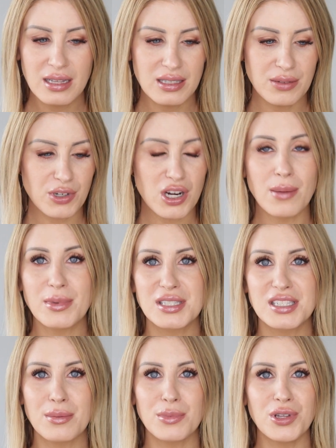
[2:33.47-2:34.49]
Leave your comments
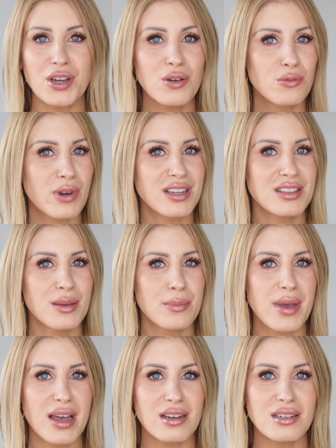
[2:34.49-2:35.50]
down below, ring the
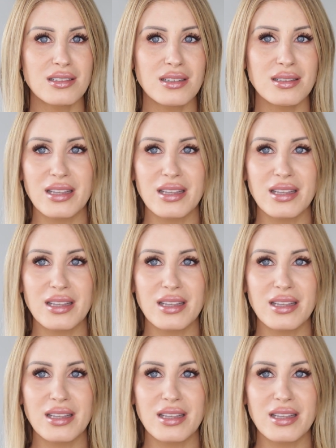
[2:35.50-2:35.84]
bell,